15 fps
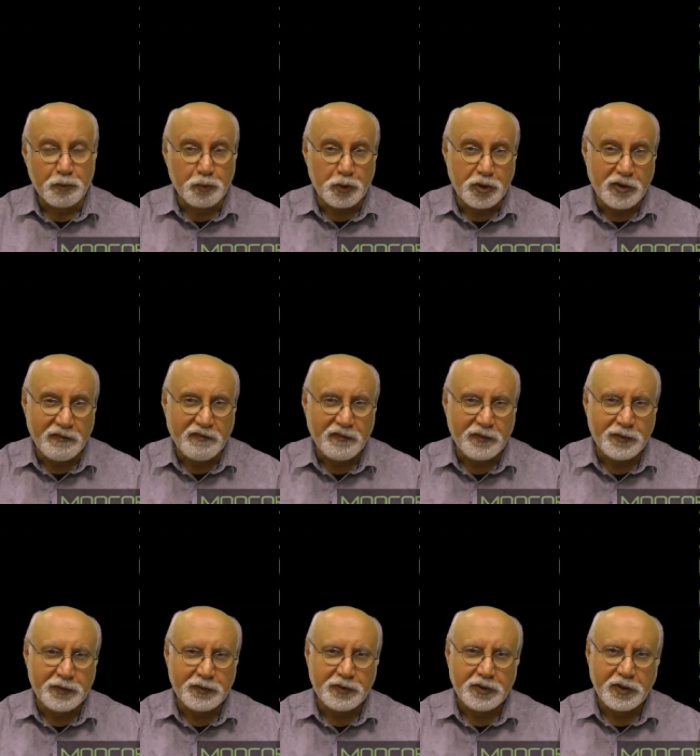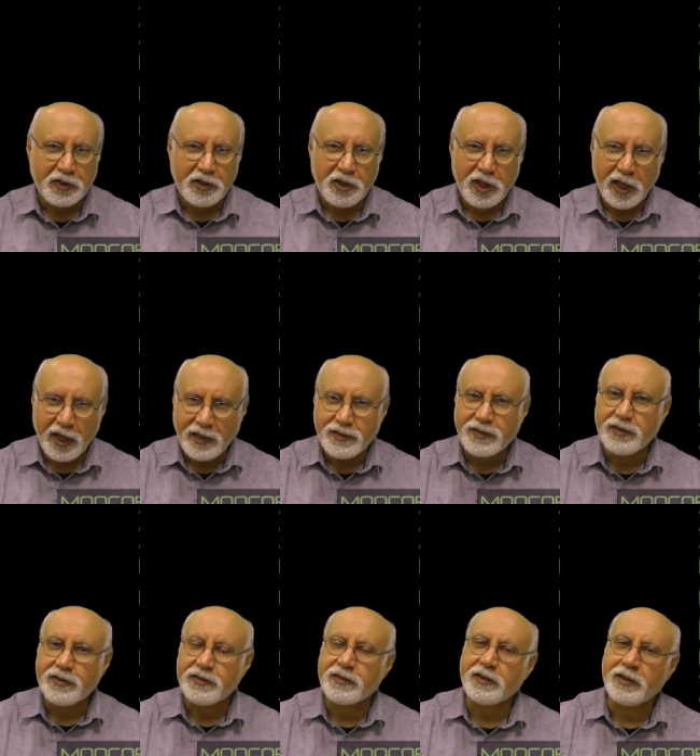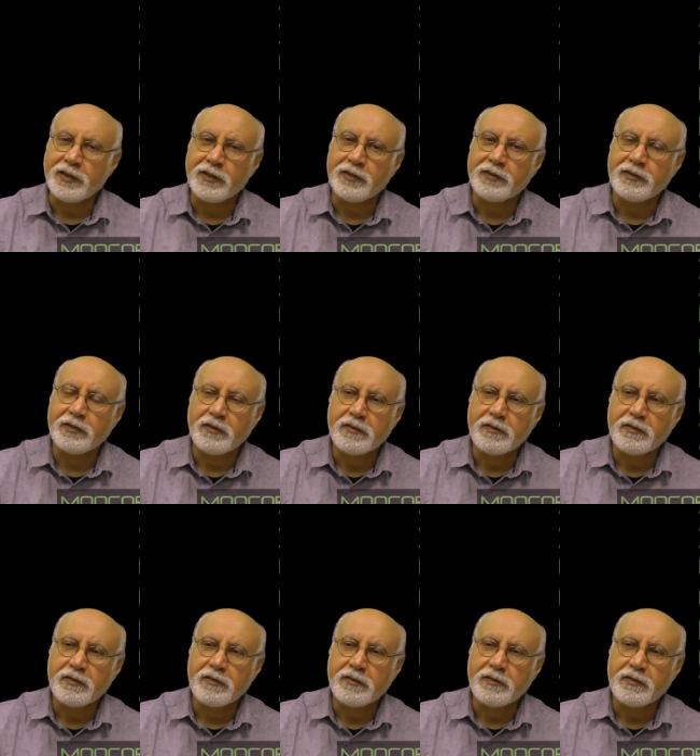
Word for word: different cases in